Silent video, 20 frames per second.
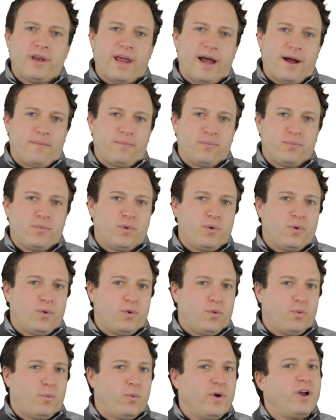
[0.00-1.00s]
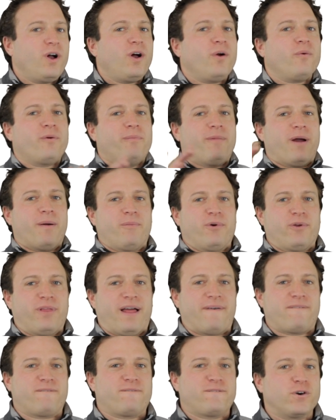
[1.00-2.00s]
Now, we all remember
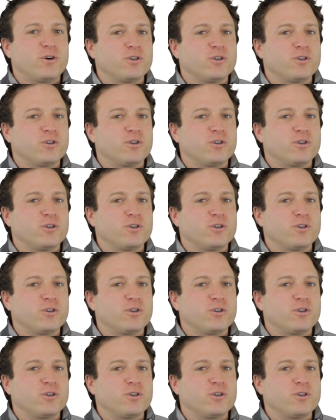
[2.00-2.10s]
that